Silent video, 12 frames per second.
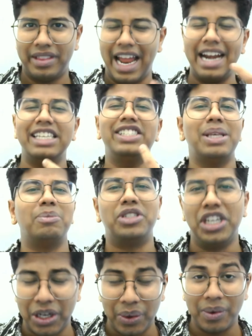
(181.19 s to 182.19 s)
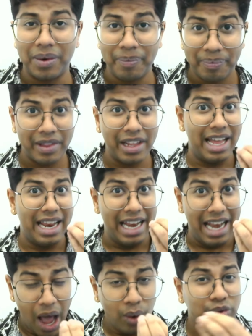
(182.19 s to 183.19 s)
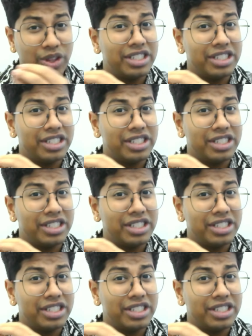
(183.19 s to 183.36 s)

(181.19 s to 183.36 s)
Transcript: That is substitute. Now